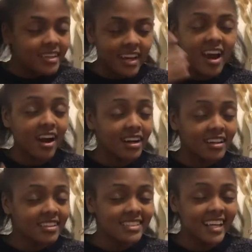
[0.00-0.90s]
Hair.
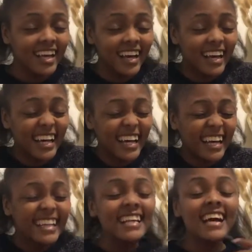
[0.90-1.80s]

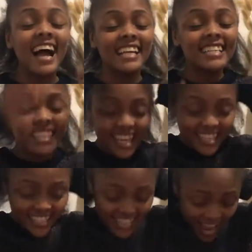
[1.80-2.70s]
I did the
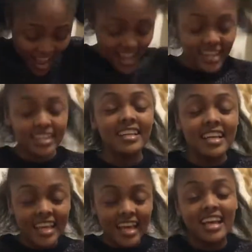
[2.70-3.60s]
entire
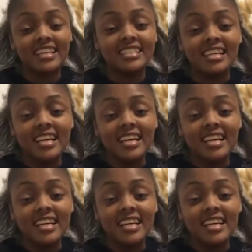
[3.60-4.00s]
head.